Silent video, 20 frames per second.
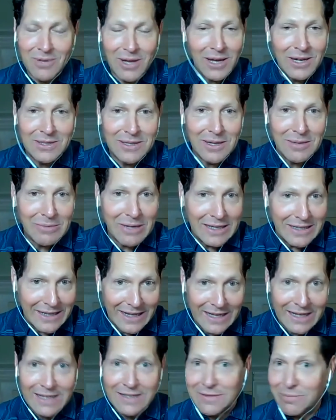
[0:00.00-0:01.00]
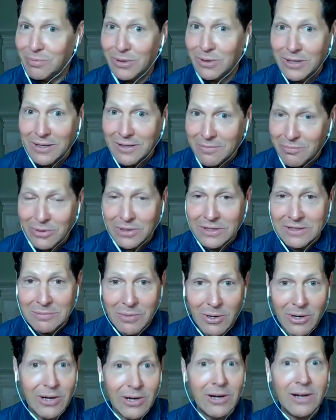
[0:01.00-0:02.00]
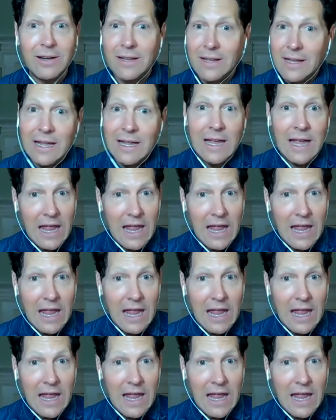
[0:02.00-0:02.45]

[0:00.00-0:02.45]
not a dumb idea. It's pretty smart.